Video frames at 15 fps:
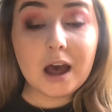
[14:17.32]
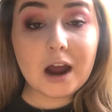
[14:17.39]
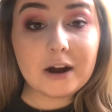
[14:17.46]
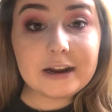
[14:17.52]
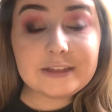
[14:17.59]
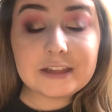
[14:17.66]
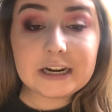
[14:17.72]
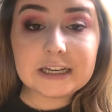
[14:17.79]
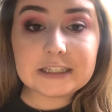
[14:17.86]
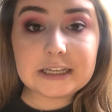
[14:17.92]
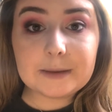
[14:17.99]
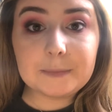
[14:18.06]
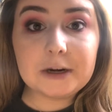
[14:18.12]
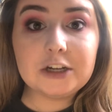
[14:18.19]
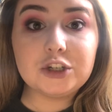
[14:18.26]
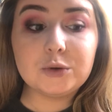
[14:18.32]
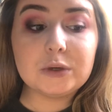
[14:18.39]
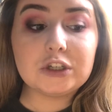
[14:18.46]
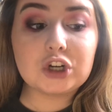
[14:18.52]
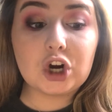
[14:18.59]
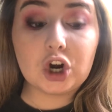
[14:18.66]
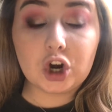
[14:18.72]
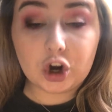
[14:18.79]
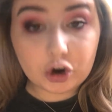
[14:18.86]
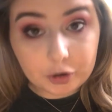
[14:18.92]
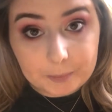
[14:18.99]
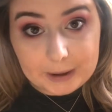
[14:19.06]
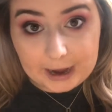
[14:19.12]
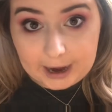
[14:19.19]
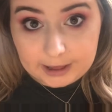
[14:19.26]
Alright, the next thing I'm going to do is curl
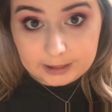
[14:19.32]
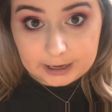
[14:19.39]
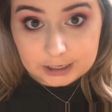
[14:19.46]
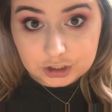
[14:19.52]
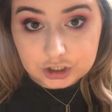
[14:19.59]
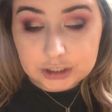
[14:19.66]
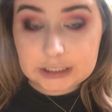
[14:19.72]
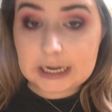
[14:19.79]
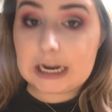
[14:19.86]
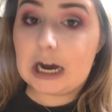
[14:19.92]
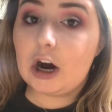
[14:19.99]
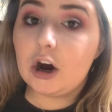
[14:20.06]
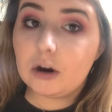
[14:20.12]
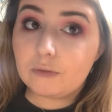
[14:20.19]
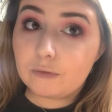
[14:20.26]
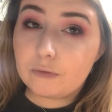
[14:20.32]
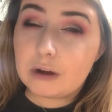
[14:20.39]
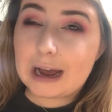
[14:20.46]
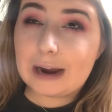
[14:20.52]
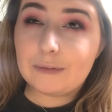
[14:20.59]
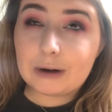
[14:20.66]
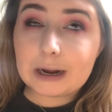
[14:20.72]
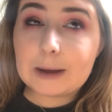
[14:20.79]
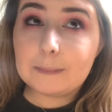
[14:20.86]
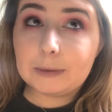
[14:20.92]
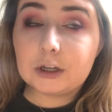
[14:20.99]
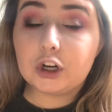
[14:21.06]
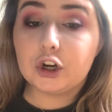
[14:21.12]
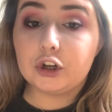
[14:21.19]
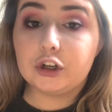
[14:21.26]
my eyelashes. I
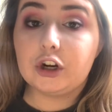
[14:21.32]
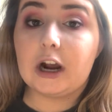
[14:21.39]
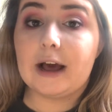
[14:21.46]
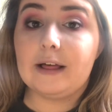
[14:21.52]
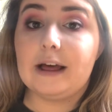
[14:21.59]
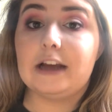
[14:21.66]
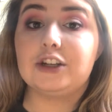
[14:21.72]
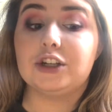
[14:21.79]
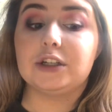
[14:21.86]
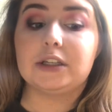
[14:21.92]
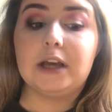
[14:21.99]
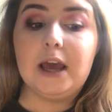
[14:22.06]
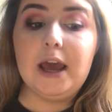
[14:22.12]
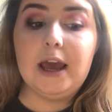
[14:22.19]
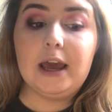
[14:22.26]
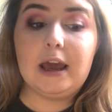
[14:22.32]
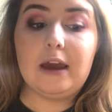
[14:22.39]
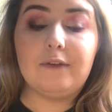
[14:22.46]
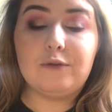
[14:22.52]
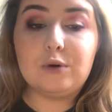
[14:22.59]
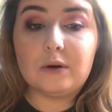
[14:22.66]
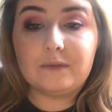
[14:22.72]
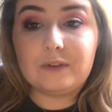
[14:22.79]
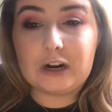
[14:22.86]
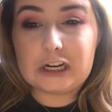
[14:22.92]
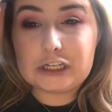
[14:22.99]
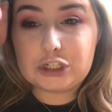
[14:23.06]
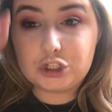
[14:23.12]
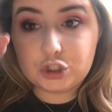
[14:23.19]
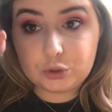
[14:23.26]
recommend curling your eyelashes if you have very
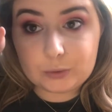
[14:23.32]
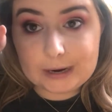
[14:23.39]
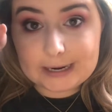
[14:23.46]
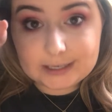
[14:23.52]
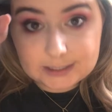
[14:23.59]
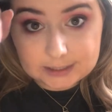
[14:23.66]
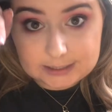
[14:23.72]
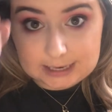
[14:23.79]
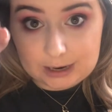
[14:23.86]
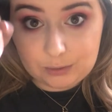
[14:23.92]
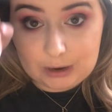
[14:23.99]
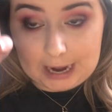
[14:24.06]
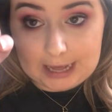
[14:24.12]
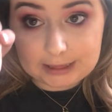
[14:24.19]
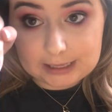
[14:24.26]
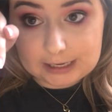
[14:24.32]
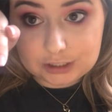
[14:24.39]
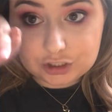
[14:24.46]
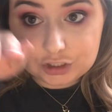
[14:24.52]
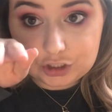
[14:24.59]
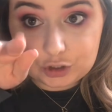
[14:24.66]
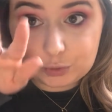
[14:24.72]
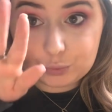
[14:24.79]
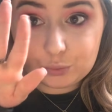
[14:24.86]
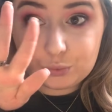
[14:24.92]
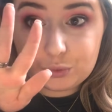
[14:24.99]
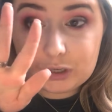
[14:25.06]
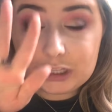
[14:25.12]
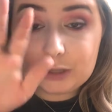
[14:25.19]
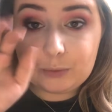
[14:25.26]
straight down eyelashes and you
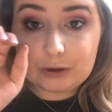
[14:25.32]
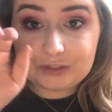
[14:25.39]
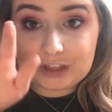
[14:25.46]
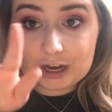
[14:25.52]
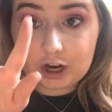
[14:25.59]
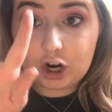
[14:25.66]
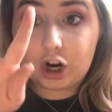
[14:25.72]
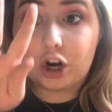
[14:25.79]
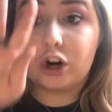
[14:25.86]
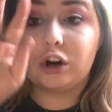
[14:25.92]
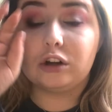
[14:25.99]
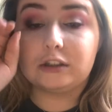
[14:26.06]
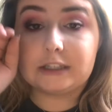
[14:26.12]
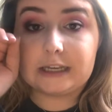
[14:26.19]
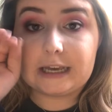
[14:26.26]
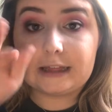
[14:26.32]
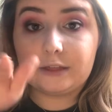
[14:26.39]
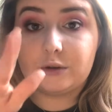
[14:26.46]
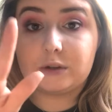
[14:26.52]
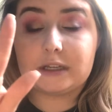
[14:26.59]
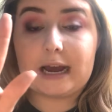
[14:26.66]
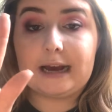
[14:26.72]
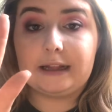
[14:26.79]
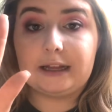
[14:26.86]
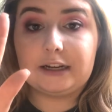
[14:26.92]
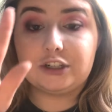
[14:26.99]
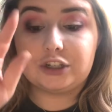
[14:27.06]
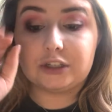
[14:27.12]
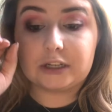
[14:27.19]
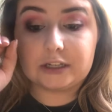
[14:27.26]
really want that curl to get those
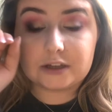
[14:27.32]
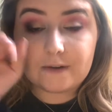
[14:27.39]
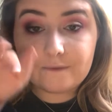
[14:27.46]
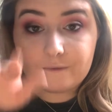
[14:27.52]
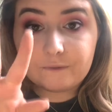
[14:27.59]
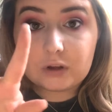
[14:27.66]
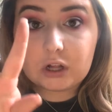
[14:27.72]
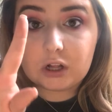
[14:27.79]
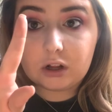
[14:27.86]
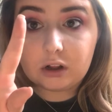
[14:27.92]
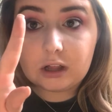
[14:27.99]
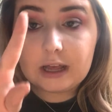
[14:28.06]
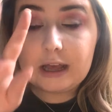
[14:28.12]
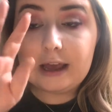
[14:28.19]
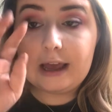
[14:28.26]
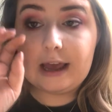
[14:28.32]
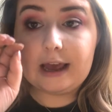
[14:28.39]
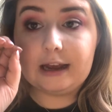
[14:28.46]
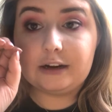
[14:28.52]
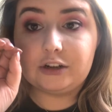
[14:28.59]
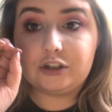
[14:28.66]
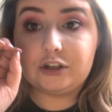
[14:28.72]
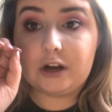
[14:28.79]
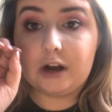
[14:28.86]
eyelashes nice and full. And